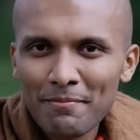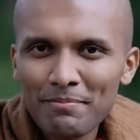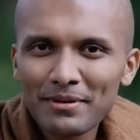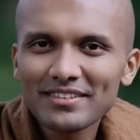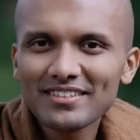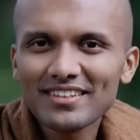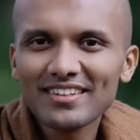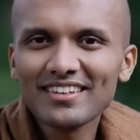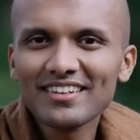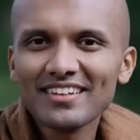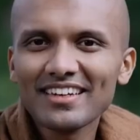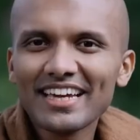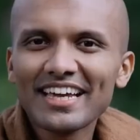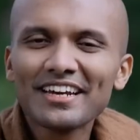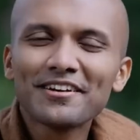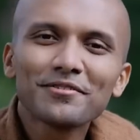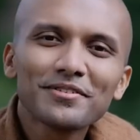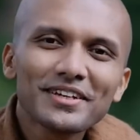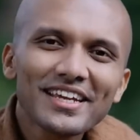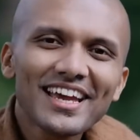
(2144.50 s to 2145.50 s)
But
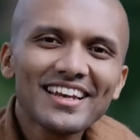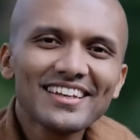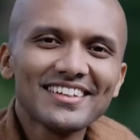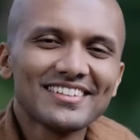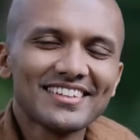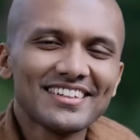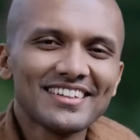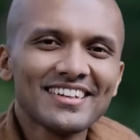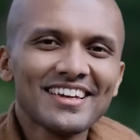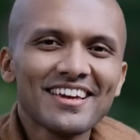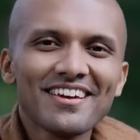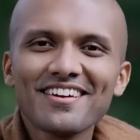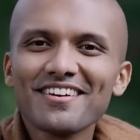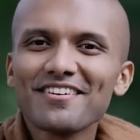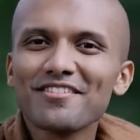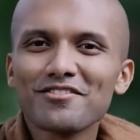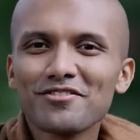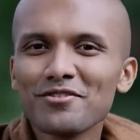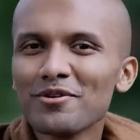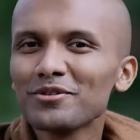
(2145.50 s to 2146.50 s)
in reality,
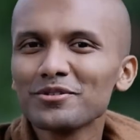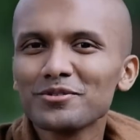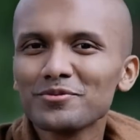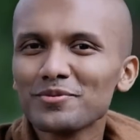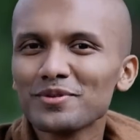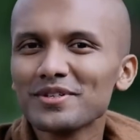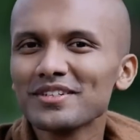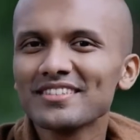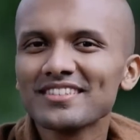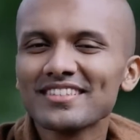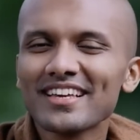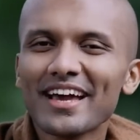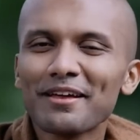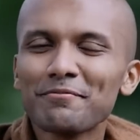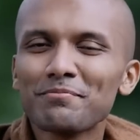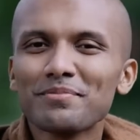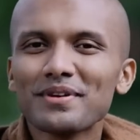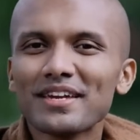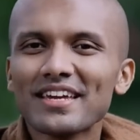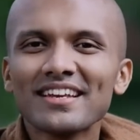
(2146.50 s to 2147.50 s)
those words
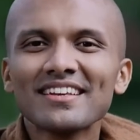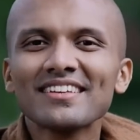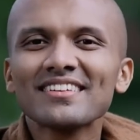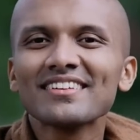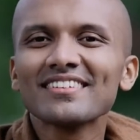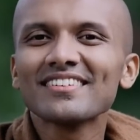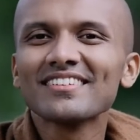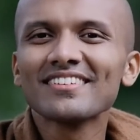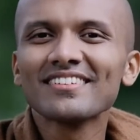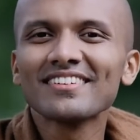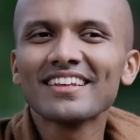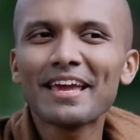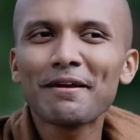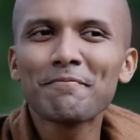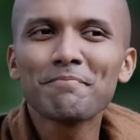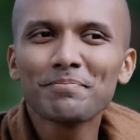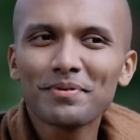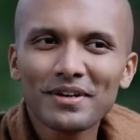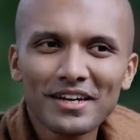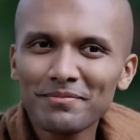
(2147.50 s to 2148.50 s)
had been
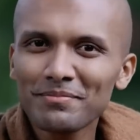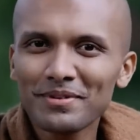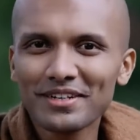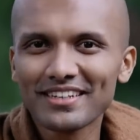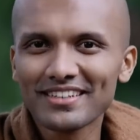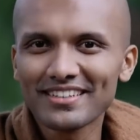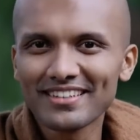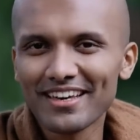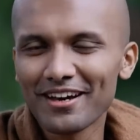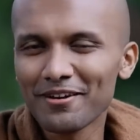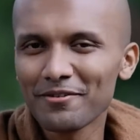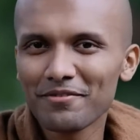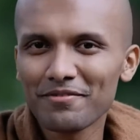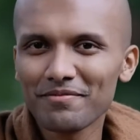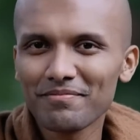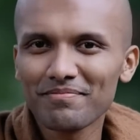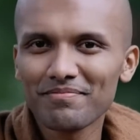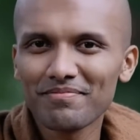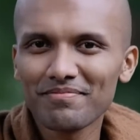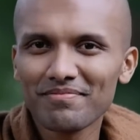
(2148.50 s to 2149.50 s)
impermanent now.
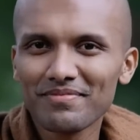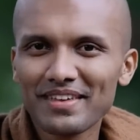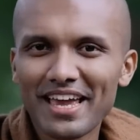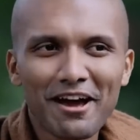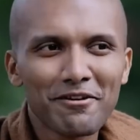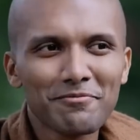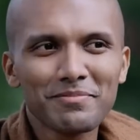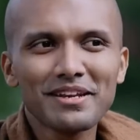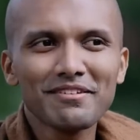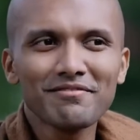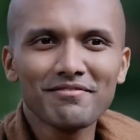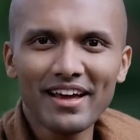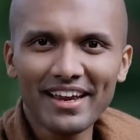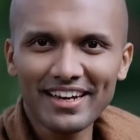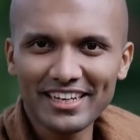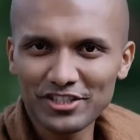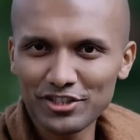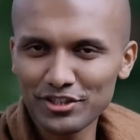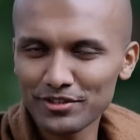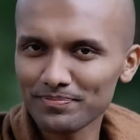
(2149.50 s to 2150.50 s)
They have been
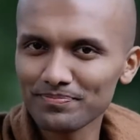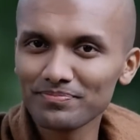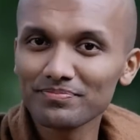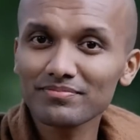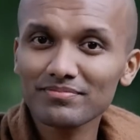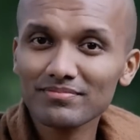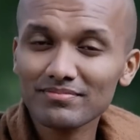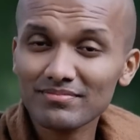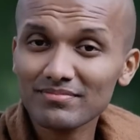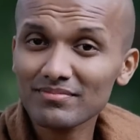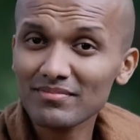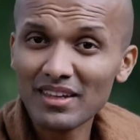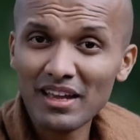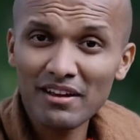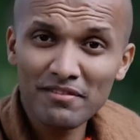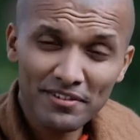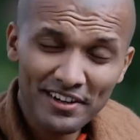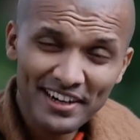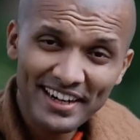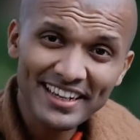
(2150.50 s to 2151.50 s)
vanished.
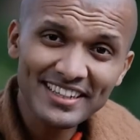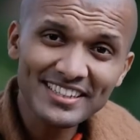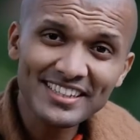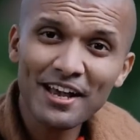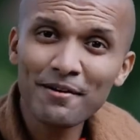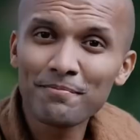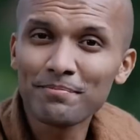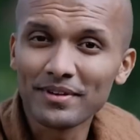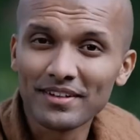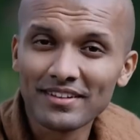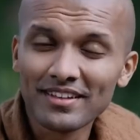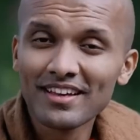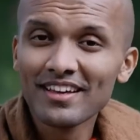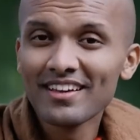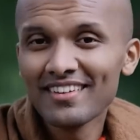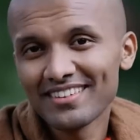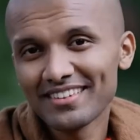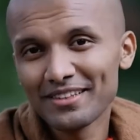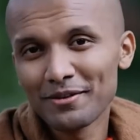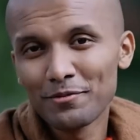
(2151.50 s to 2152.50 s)
For an example,
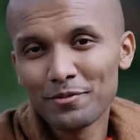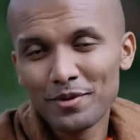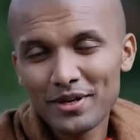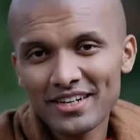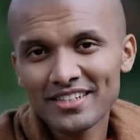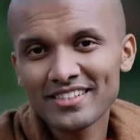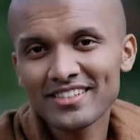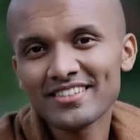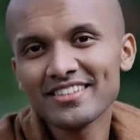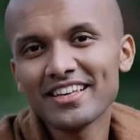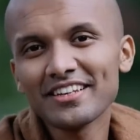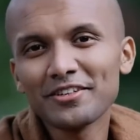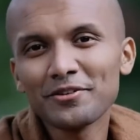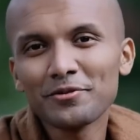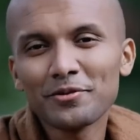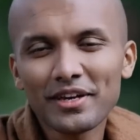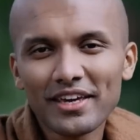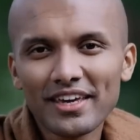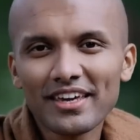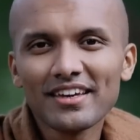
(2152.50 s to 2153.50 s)
the words that
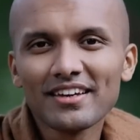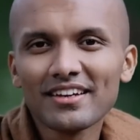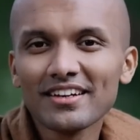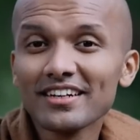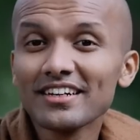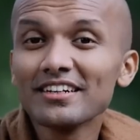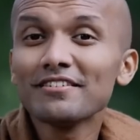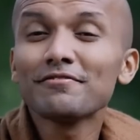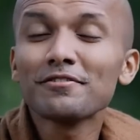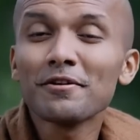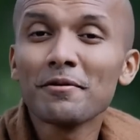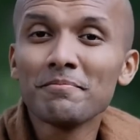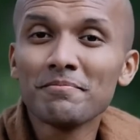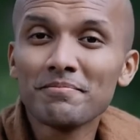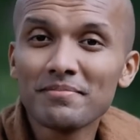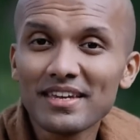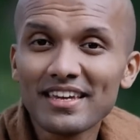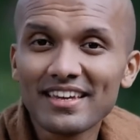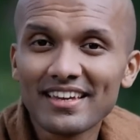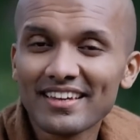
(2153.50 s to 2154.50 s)
you heard
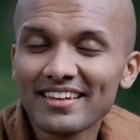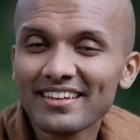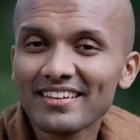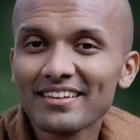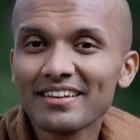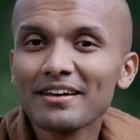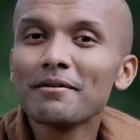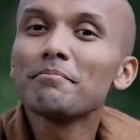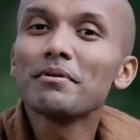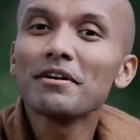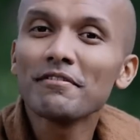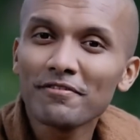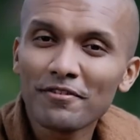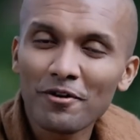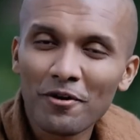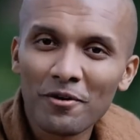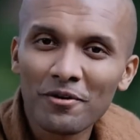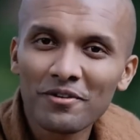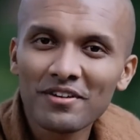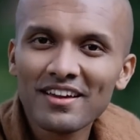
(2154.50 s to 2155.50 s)
from me
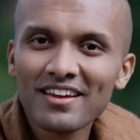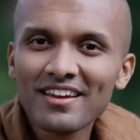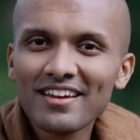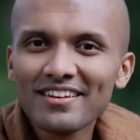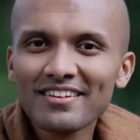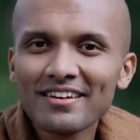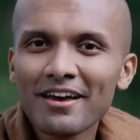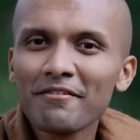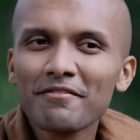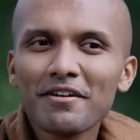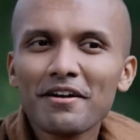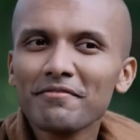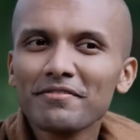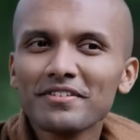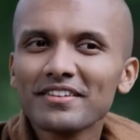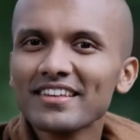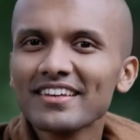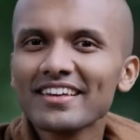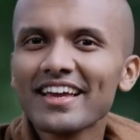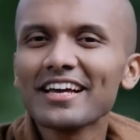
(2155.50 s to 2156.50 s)
before, now
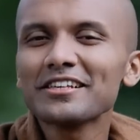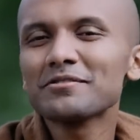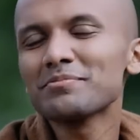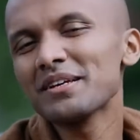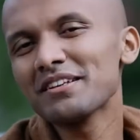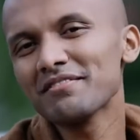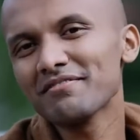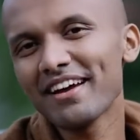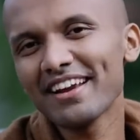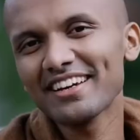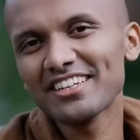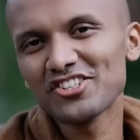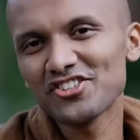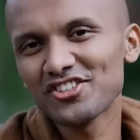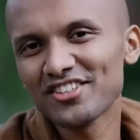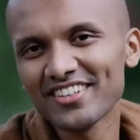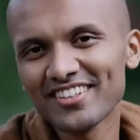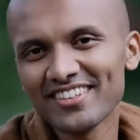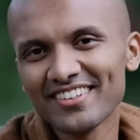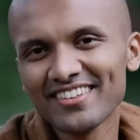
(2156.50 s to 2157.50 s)
everything has been
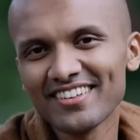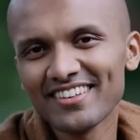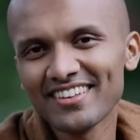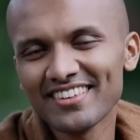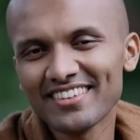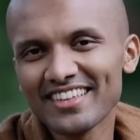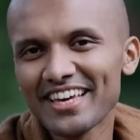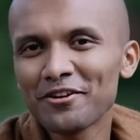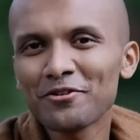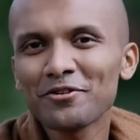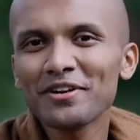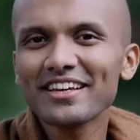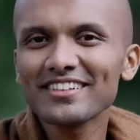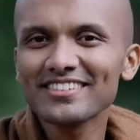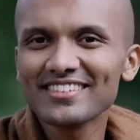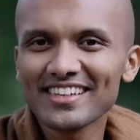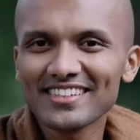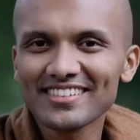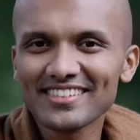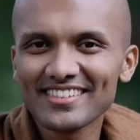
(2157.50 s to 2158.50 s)
vanished. They don't
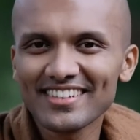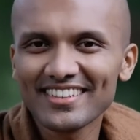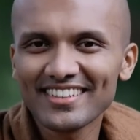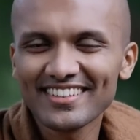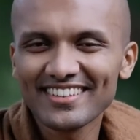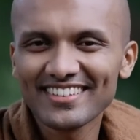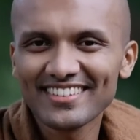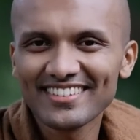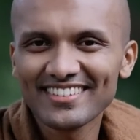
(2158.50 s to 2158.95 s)
exist.